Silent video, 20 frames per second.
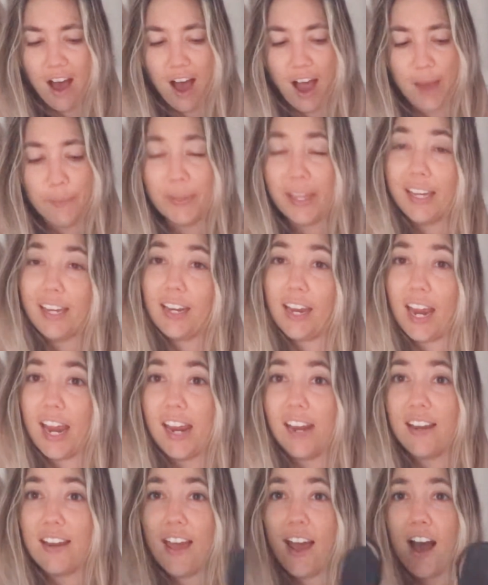I'm like an
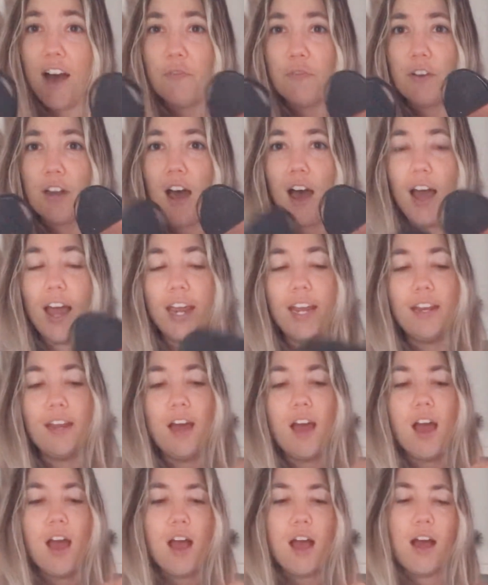8.5, 9.